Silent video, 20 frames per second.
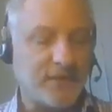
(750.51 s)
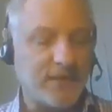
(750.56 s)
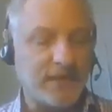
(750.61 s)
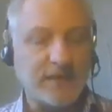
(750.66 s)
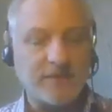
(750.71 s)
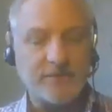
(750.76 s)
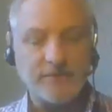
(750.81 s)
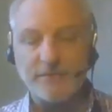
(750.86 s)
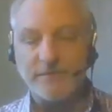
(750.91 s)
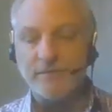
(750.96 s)
on
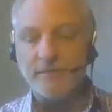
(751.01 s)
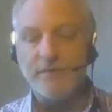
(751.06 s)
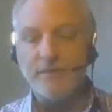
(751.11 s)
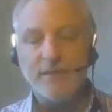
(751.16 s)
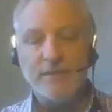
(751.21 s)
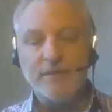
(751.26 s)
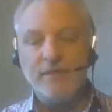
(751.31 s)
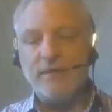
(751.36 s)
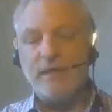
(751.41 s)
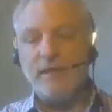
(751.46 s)
how to do
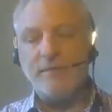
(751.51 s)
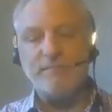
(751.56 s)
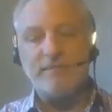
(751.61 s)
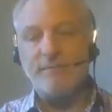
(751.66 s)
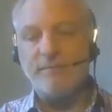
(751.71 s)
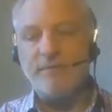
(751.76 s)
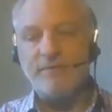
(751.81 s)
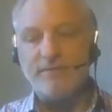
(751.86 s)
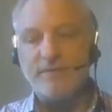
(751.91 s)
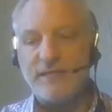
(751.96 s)

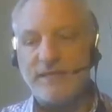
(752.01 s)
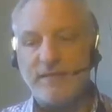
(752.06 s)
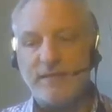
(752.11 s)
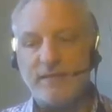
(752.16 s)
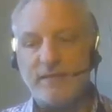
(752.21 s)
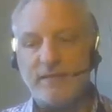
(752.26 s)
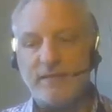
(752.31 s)
MT post editing